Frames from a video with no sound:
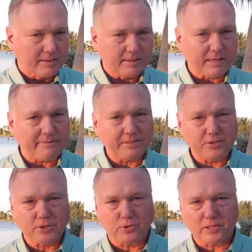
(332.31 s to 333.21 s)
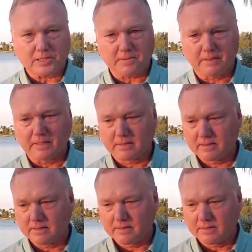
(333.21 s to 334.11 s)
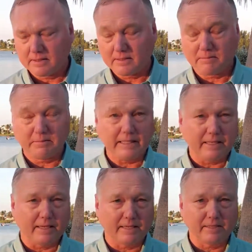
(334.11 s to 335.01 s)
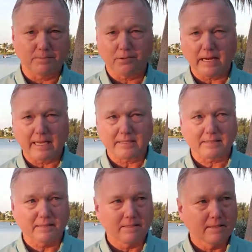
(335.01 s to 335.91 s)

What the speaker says: Do you have endorsement in the media, in the press,